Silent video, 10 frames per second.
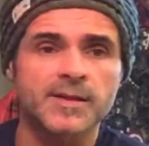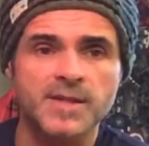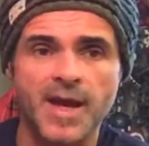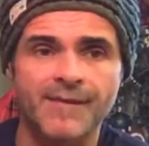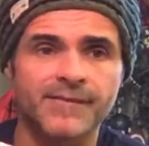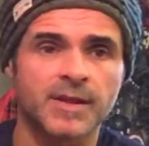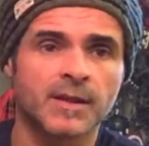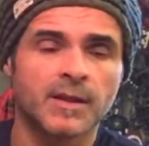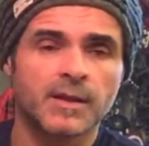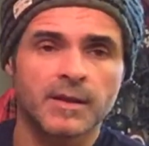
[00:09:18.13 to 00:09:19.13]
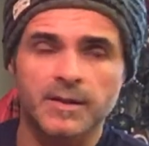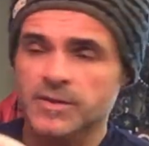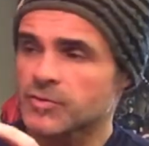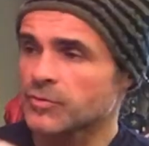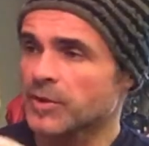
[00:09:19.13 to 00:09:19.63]
It's heavy.
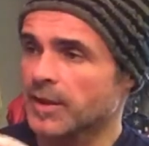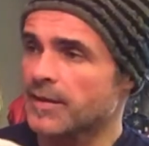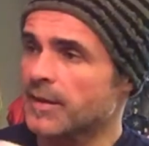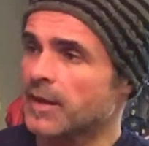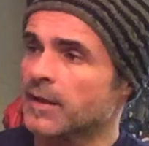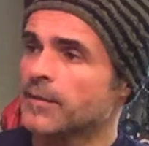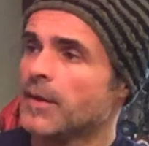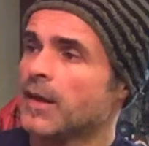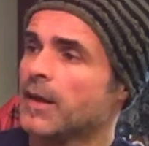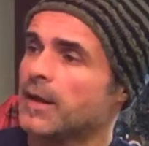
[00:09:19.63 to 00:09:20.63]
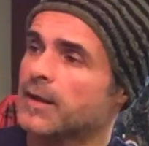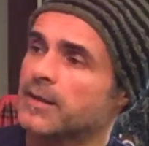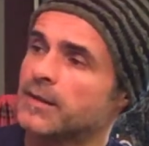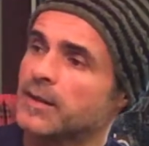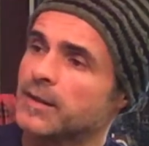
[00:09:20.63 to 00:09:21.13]
It's really there.
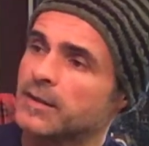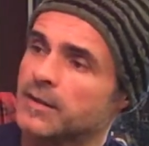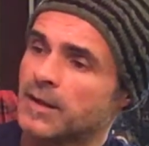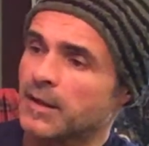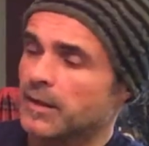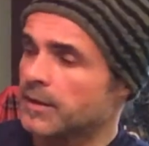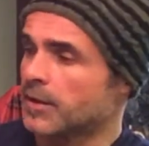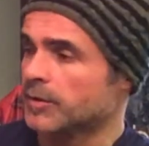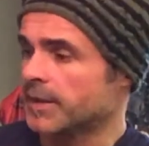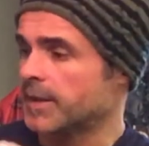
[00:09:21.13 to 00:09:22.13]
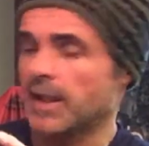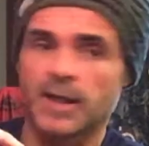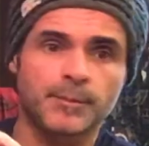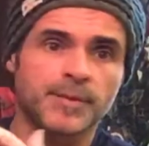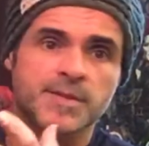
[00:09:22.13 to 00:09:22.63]
And then the
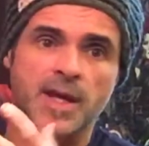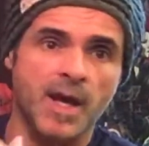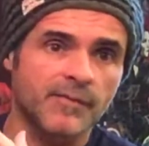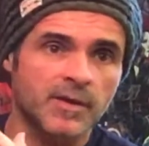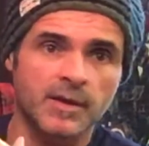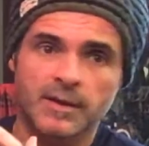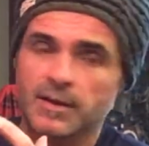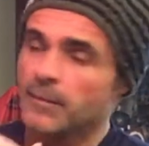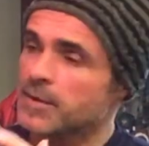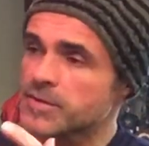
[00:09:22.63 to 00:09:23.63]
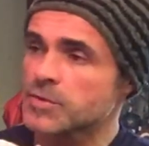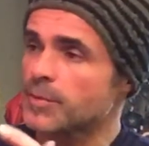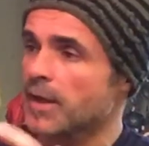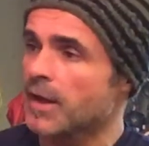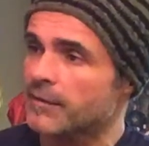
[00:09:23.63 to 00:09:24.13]
cape is heavy. I mean,
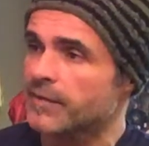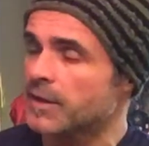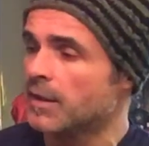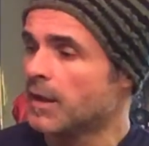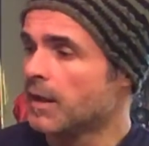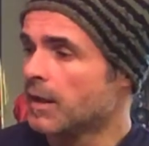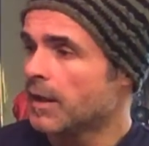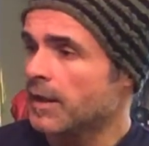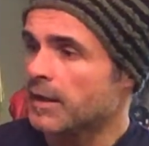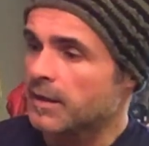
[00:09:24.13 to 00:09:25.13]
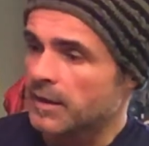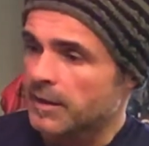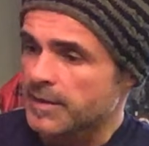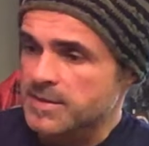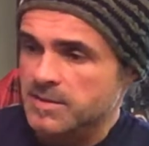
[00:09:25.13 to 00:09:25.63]
super heavy. And
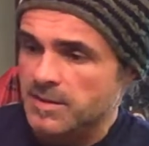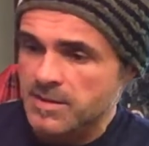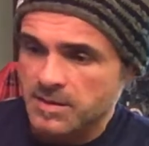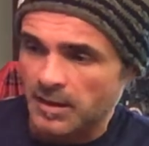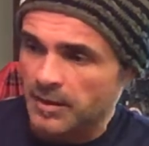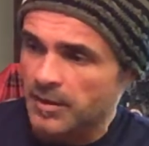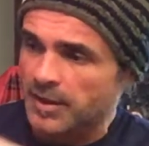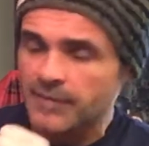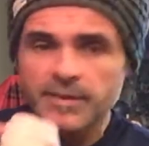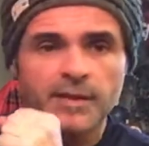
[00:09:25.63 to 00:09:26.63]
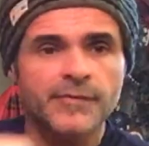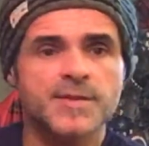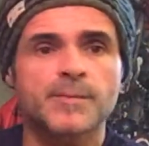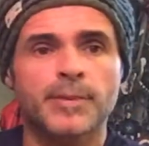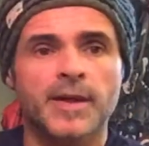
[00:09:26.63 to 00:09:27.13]
it's done good. Everything
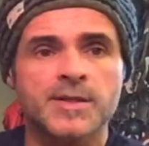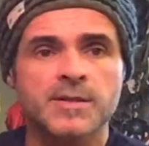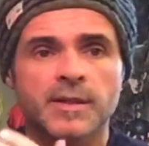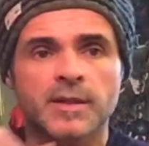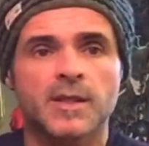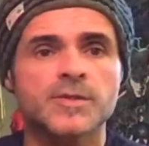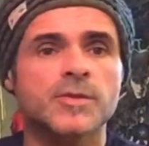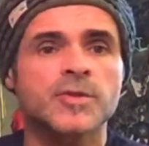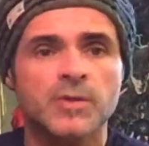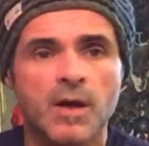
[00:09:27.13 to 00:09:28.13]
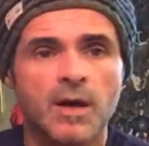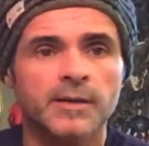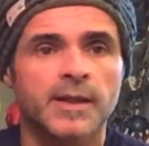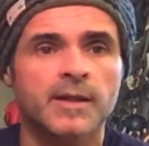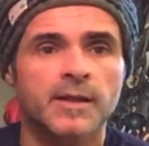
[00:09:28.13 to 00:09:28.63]
fits in place. The keys are
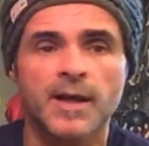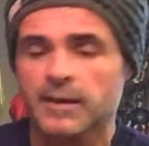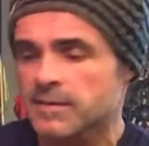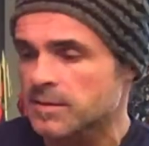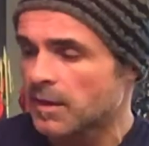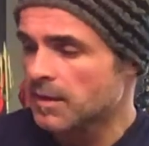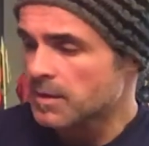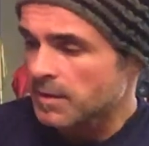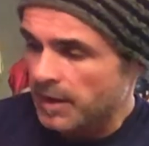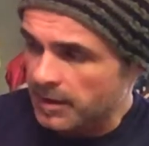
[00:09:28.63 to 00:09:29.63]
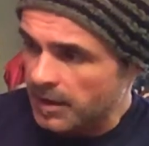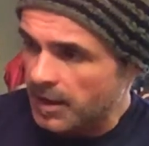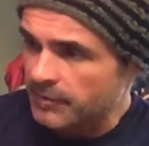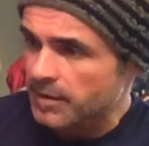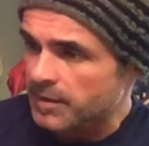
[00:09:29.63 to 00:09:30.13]
strong. They connect, and
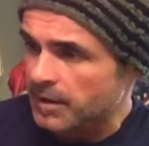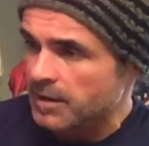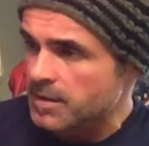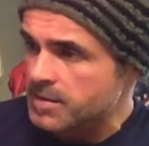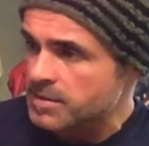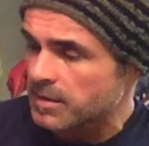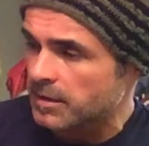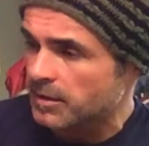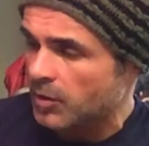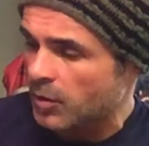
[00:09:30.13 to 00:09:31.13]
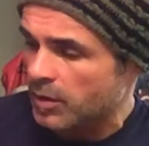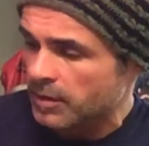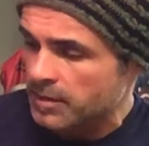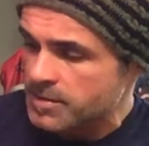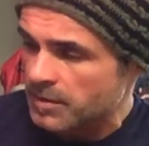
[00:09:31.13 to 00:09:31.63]
everything is in order.